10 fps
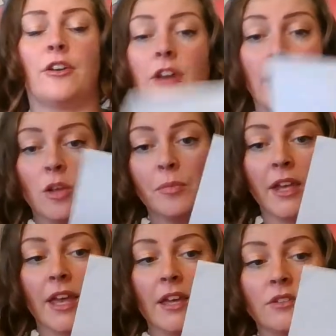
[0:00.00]
helping
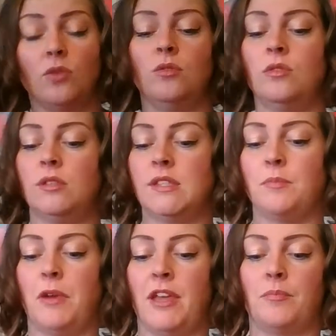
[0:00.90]
hand holds the
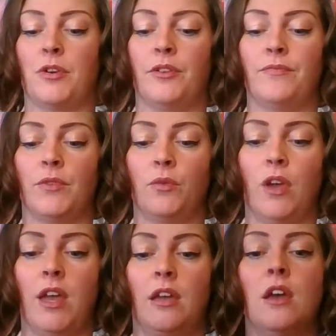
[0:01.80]
paper.
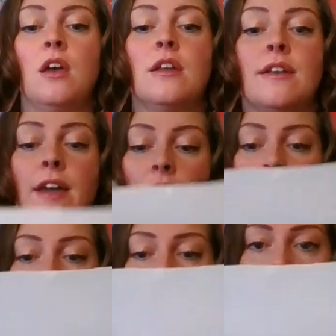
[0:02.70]
Okay, now I